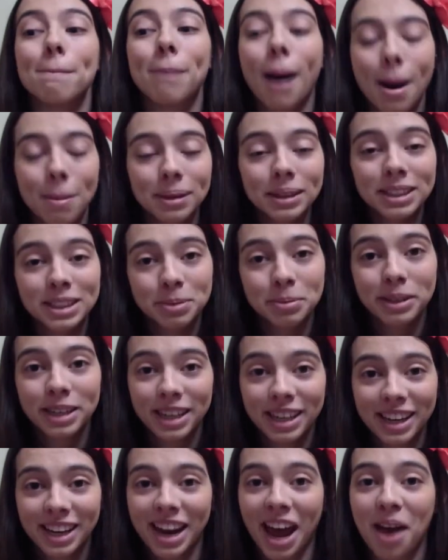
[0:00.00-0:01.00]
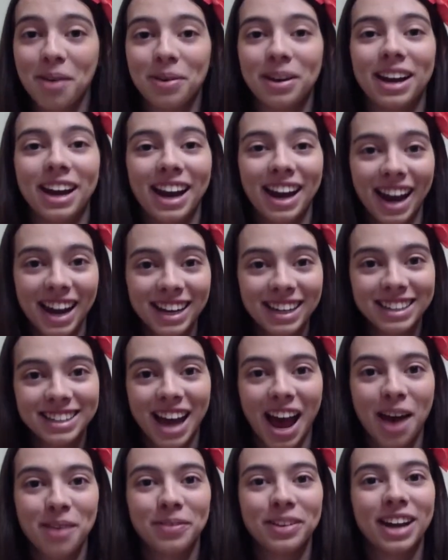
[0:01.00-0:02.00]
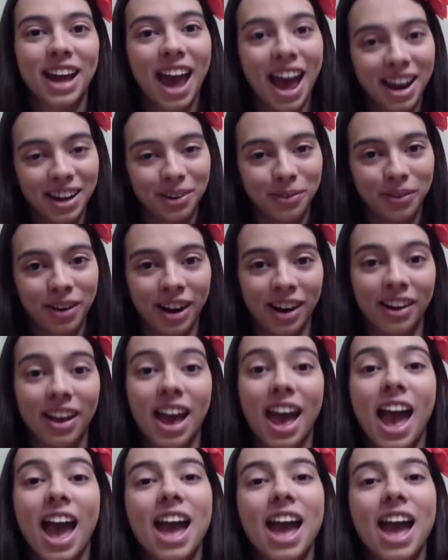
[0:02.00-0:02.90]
Public speaking can happen at any time and anywhere,